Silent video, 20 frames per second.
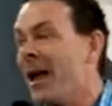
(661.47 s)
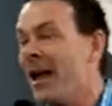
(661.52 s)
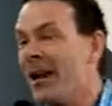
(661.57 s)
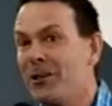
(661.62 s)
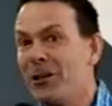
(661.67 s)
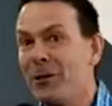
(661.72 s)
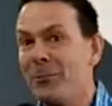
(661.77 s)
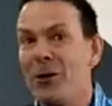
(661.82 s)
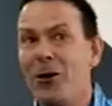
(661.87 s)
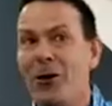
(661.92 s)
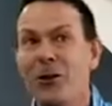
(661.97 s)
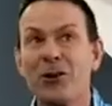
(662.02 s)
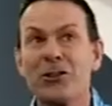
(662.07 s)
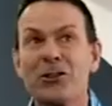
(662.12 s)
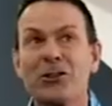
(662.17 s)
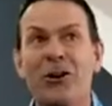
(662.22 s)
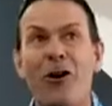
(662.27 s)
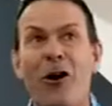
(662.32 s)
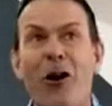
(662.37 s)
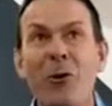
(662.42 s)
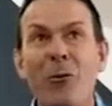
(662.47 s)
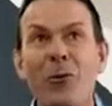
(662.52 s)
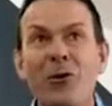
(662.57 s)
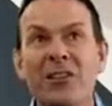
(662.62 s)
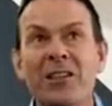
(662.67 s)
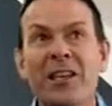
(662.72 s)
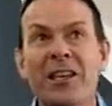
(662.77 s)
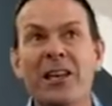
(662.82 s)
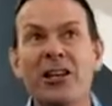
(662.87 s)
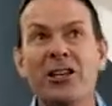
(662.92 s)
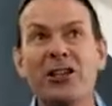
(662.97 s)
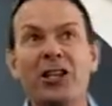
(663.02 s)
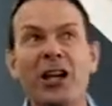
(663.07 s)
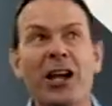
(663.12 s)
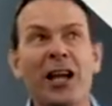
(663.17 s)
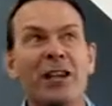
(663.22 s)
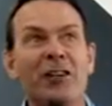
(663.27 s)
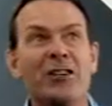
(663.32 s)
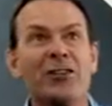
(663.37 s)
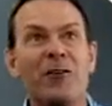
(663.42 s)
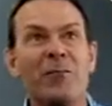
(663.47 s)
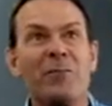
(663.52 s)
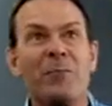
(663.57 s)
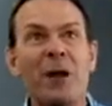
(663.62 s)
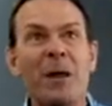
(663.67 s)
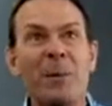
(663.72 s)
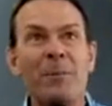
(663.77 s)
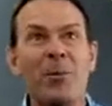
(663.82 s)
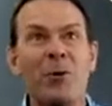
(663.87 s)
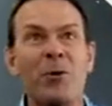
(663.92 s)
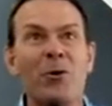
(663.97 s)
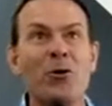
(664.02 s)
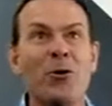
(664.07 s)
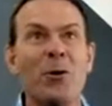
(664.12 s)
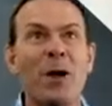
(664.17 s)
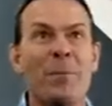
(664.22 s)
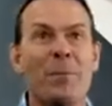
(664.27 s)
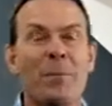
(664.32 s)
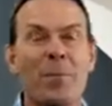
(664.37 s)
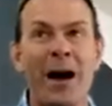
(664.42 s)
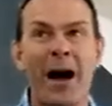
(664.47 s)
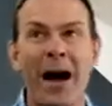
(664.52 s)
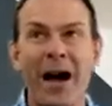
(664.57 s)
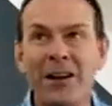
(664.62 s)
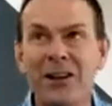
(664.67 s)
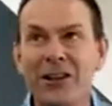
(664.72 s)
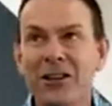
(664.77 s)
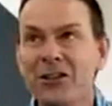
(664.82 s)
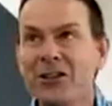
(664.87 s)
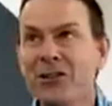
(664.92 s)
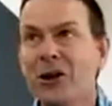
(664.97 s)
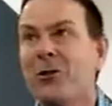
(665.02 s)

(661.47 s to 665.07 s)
And to be honest, I was getting jealous of people who had partners.